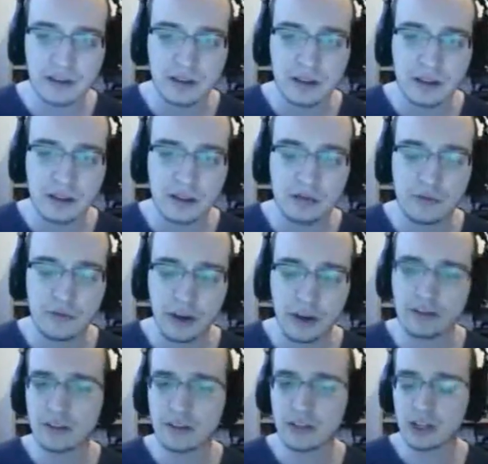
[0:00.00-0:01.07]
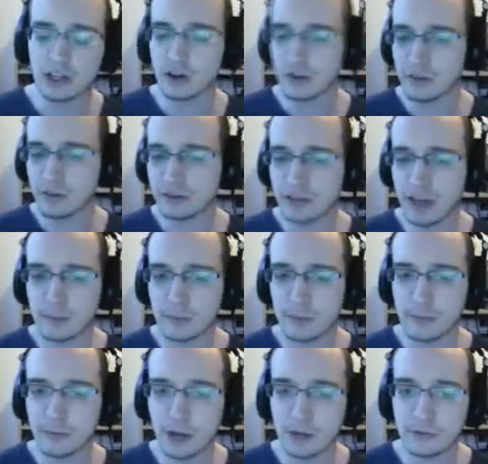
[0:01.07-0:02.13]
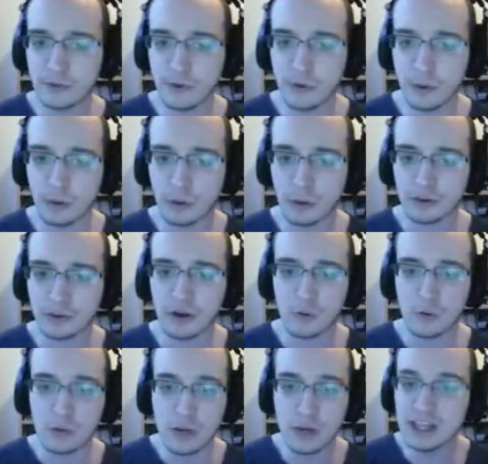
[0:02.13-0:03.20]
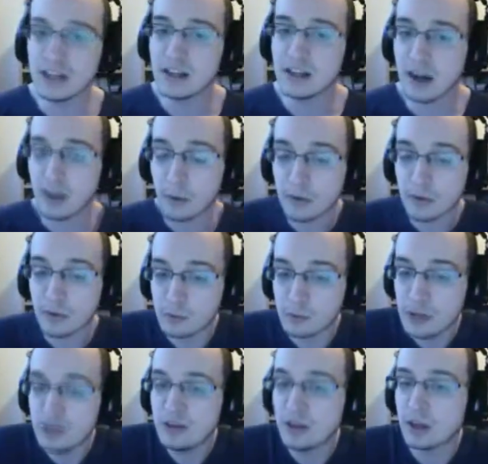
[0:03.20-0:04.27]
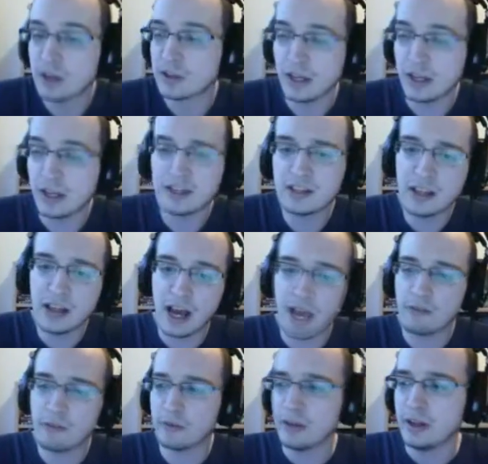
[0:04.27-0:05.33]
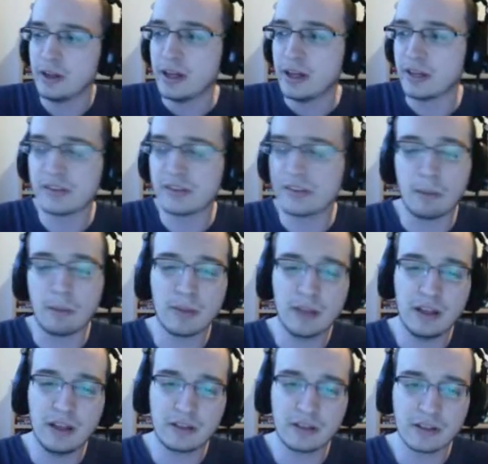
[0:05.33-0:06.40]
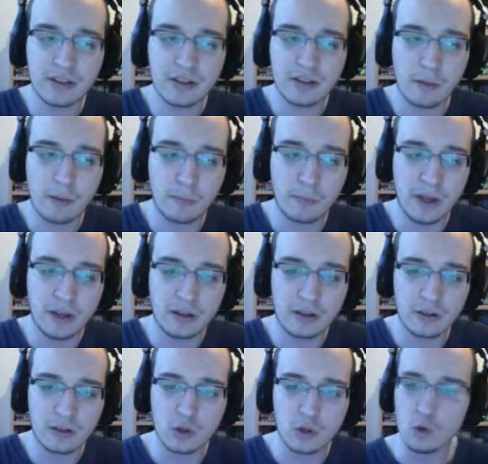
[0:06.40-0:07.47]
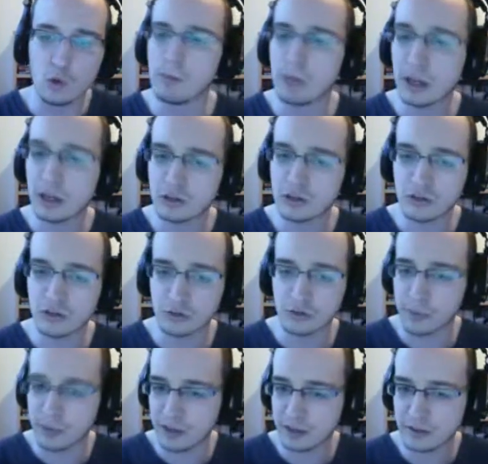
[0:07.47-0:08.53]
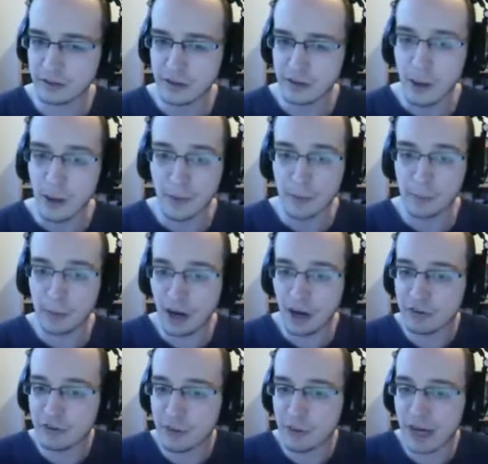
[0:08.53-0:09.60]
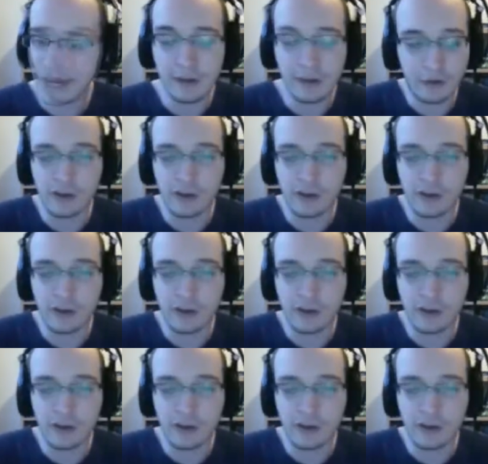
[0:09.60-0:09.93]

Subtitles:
the first stage of this game I thought was really well done. It did have in some places a bit too much space, but apart from that I thought it